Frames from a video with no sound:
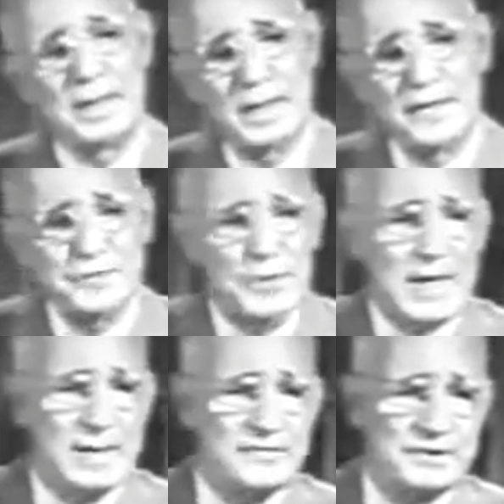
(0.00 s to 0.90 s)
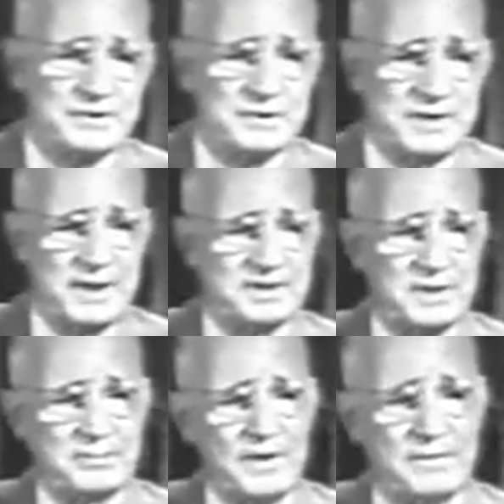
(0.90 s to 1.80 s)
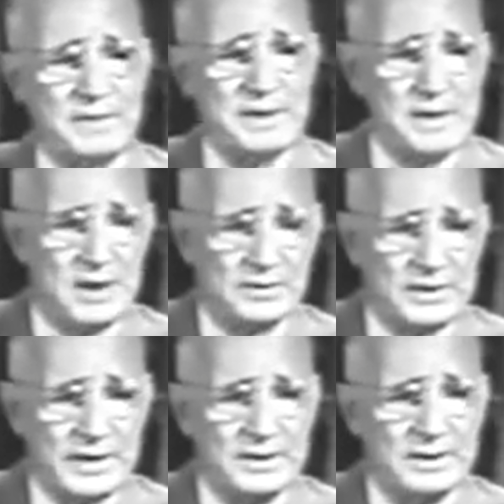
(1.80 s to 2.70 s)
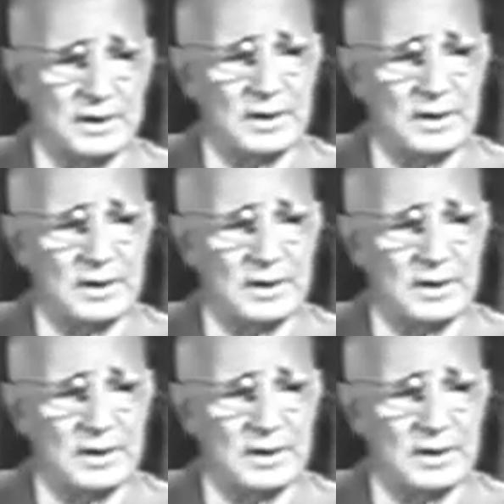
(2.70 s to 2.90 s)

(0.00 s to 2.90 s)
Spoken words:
If you aim for success above mediocrity,